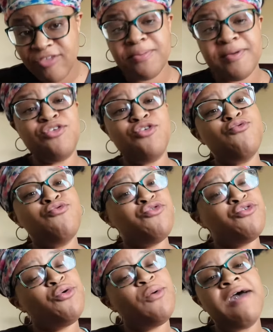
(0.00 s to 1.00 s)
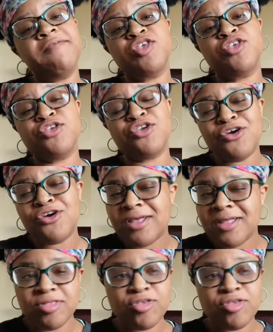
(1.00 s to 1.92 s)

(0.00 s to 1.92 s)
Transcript: but you do have certain